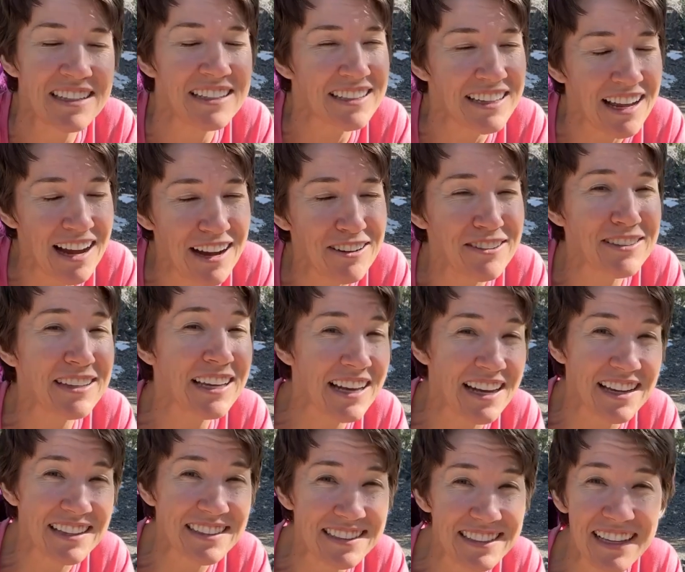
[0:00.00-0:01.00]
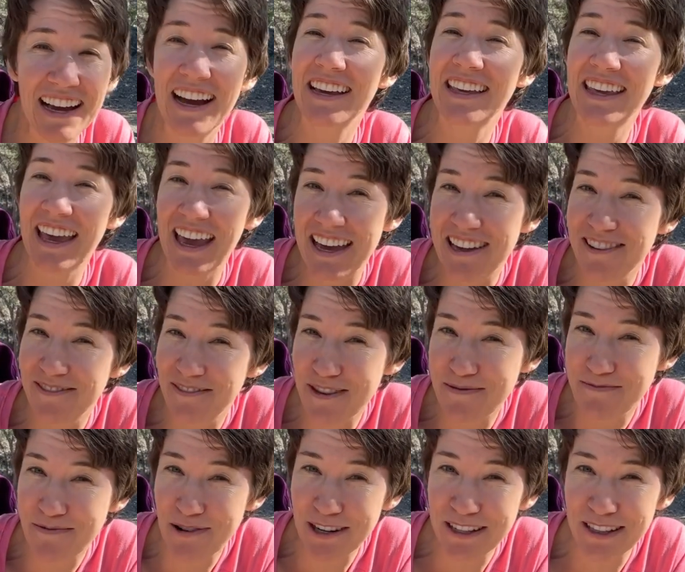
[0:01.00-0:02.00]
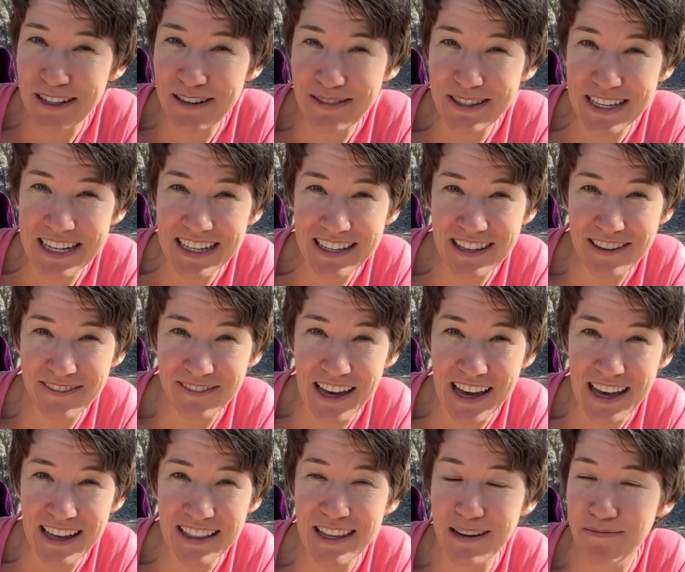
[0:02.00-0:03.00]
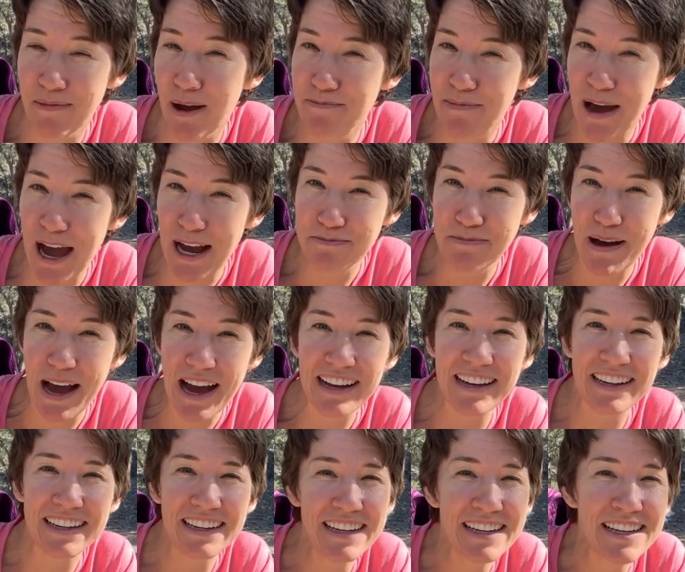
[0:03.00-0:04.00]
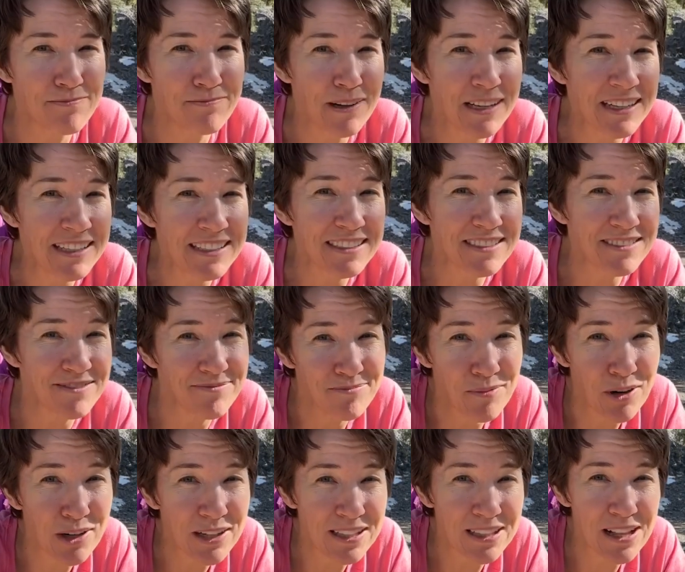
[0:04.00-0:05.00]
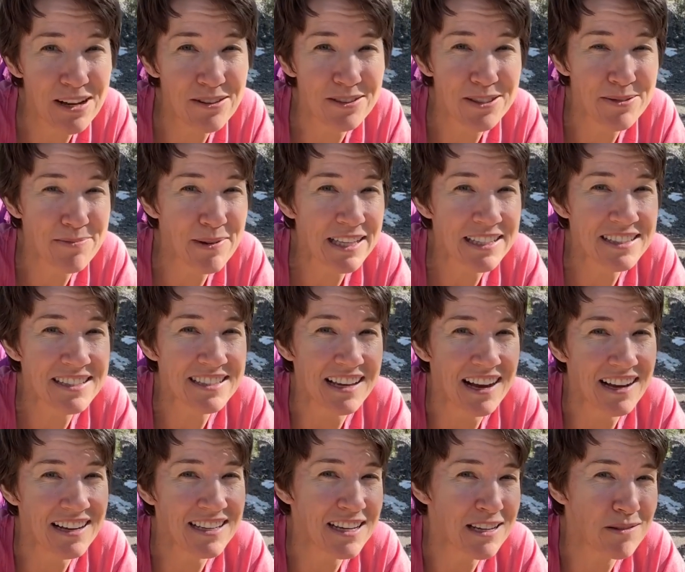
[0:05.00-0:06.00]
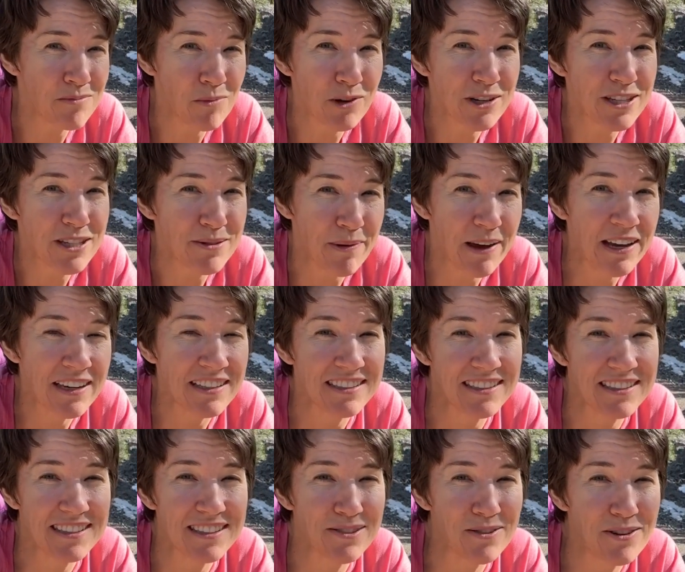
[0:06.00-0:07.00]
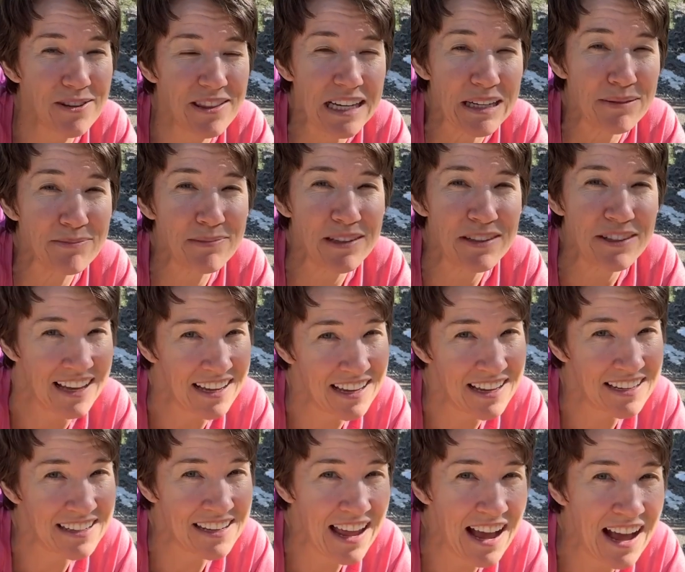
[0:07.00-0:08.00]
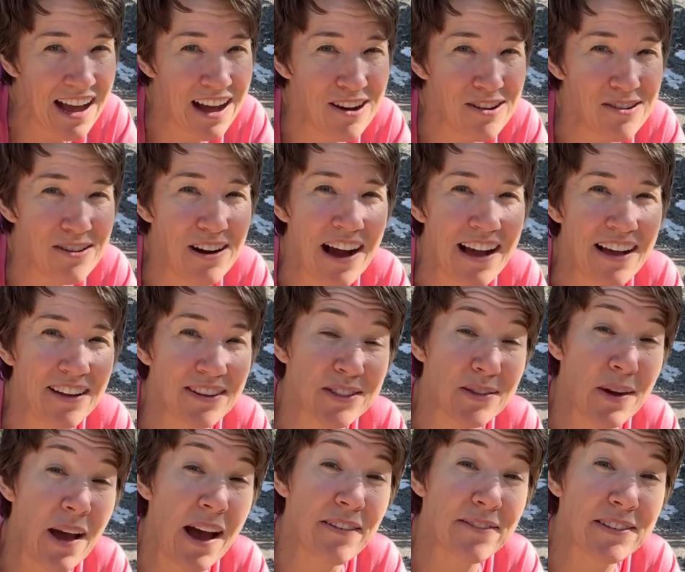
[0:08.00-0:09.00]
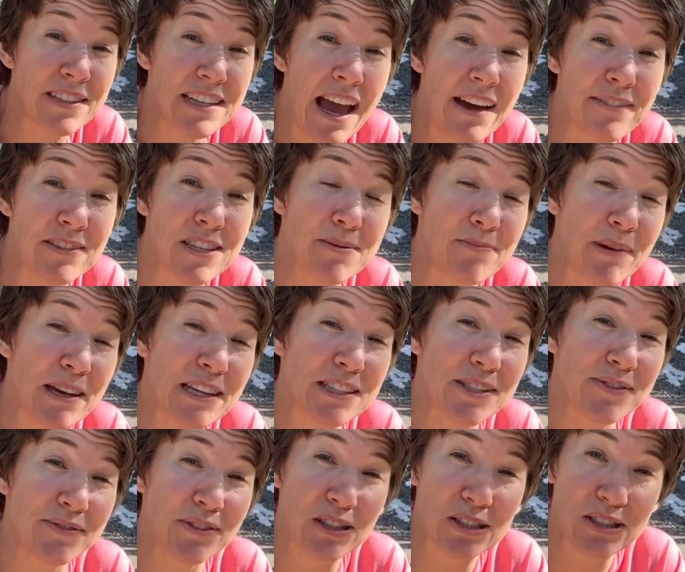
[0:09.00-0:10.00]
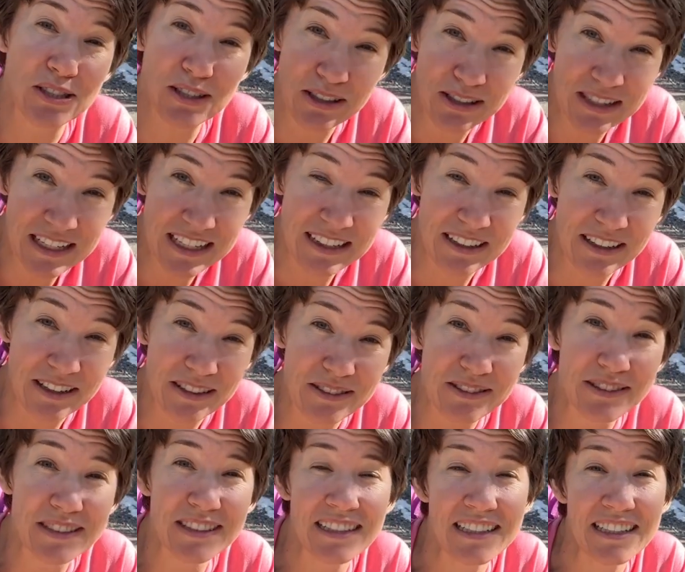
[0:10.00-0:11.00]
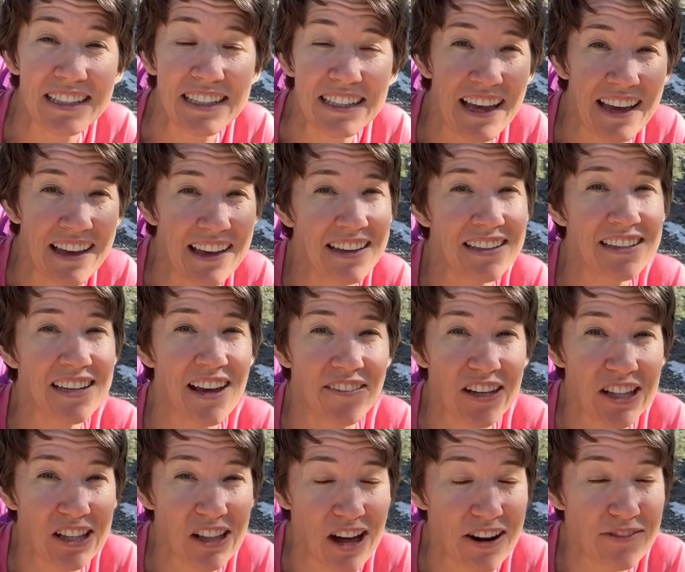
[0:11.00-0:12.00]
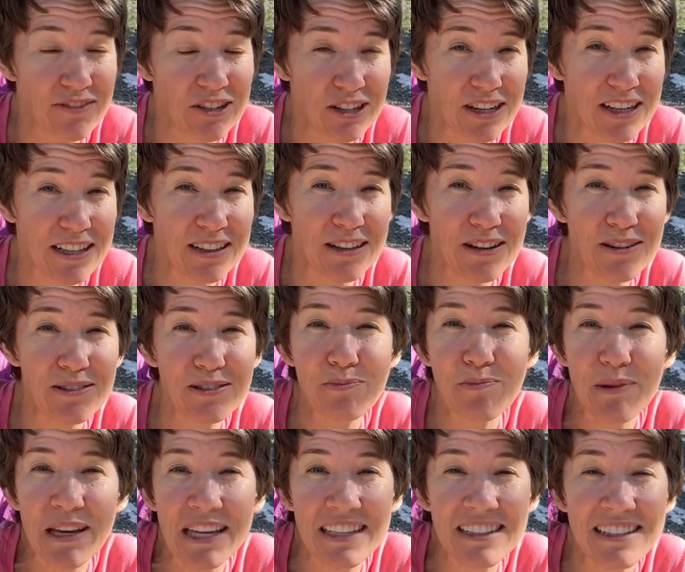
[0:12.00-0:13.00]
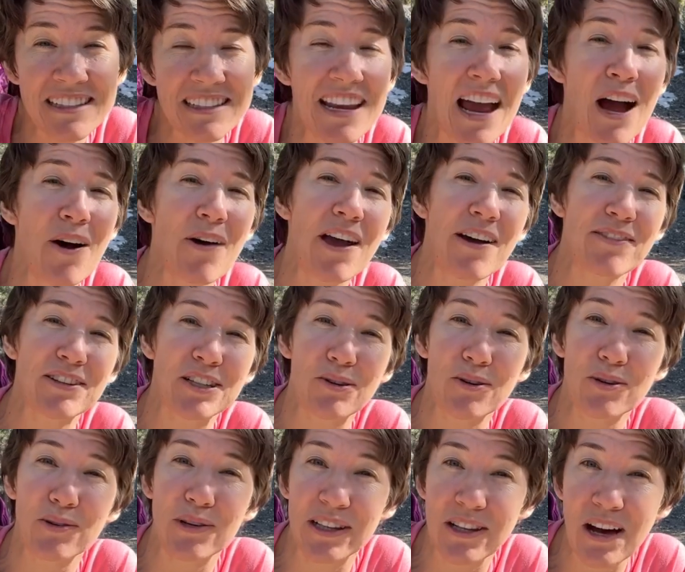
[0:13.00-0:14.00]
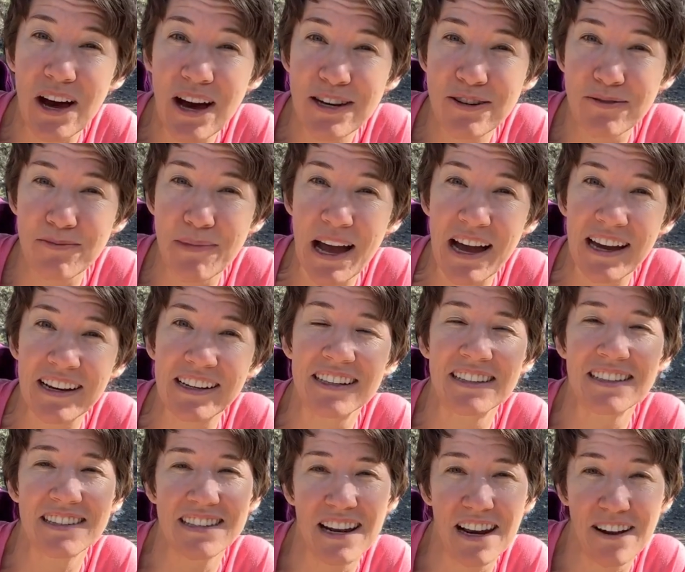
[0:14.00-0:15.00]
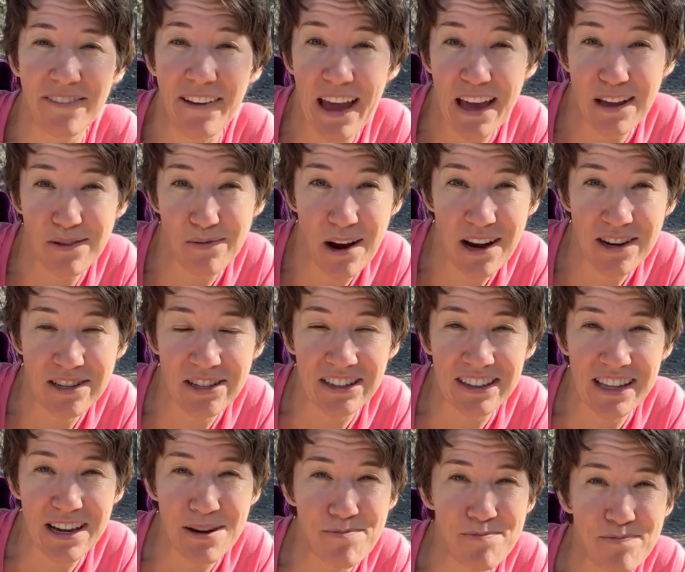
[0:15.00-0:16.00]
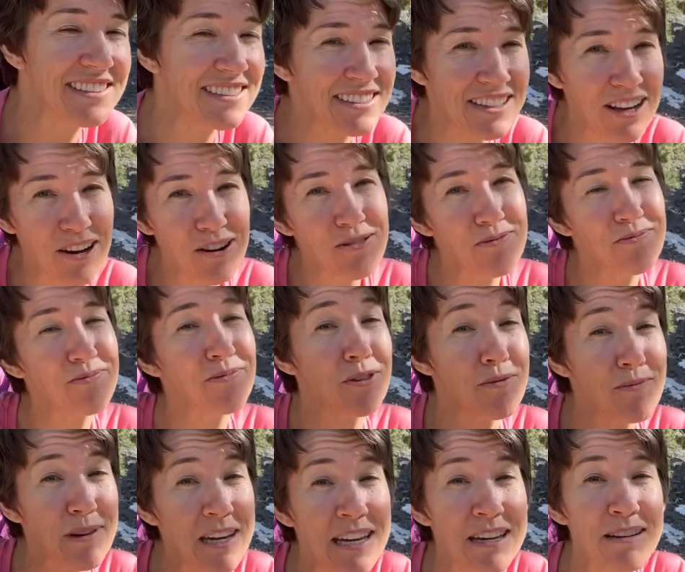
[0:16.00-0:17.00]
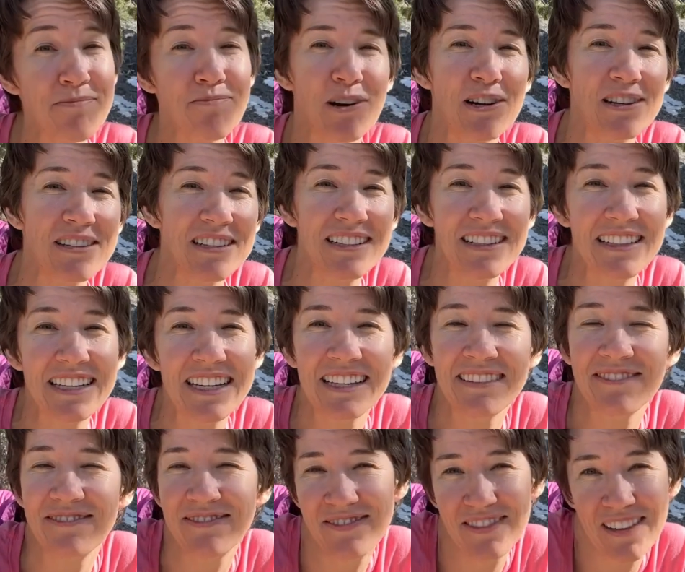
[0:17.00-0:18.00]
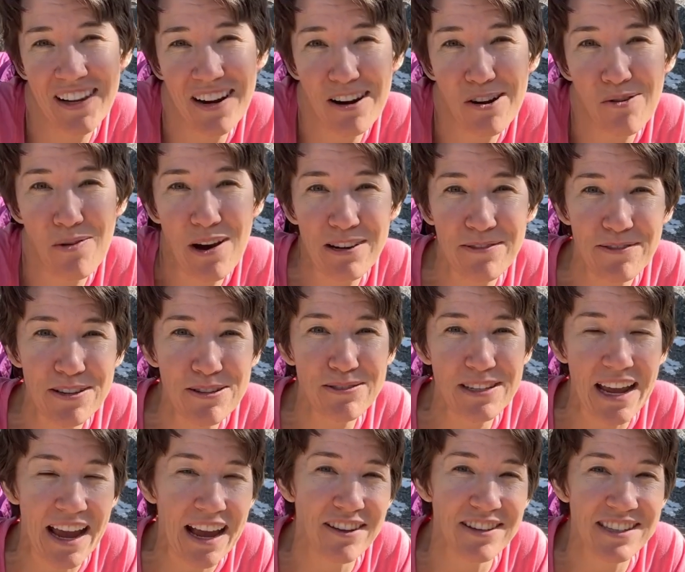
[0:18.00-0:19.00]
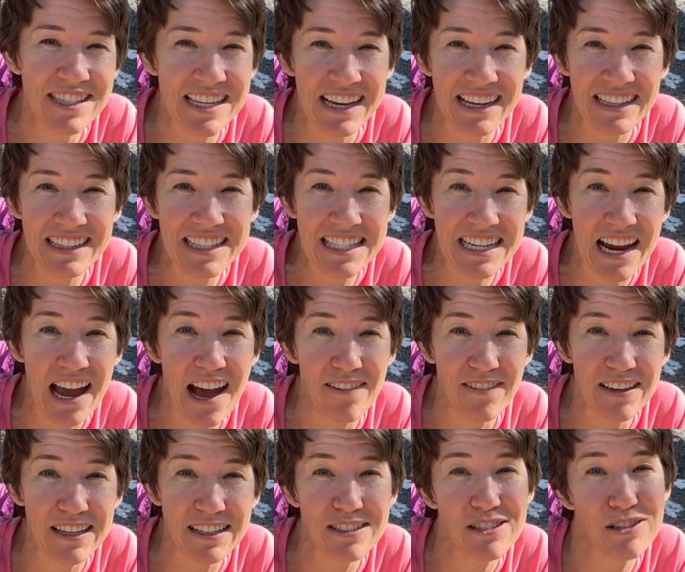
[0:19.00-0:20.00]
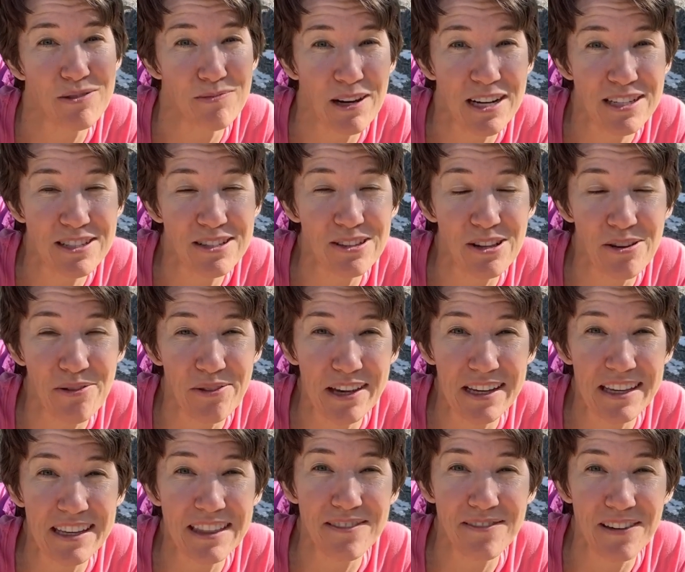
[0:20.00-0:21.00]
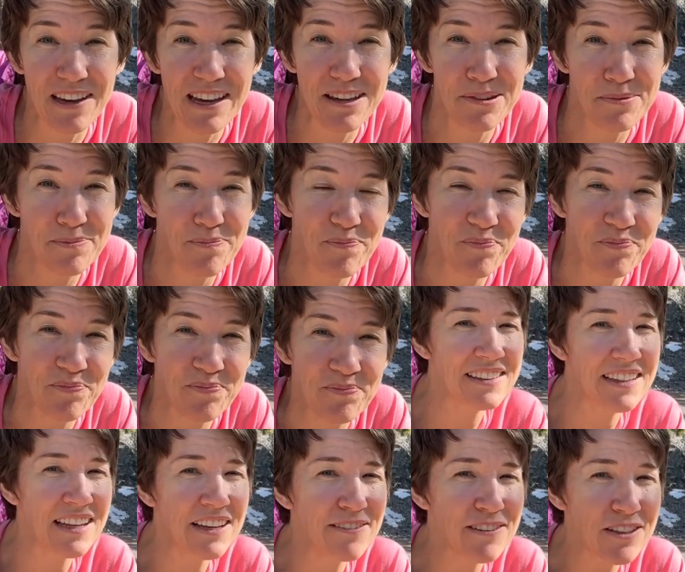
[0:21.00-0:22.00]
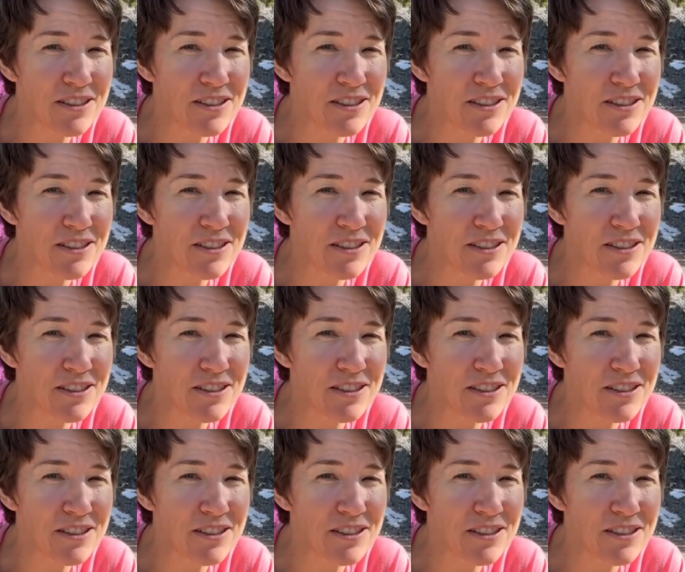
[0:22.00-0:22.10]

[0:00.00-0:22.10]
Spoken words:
Now, yes, I can fit more clothes into the van than my backpack, but more clothes means I need more space to store them. And now I also have to have space for dirty clothes. And having a lot of dirty clothes means now I have to go to a laundromat instead of hand washing them. So for me personally, there are quite a few downsides to having too much clothing in the van. If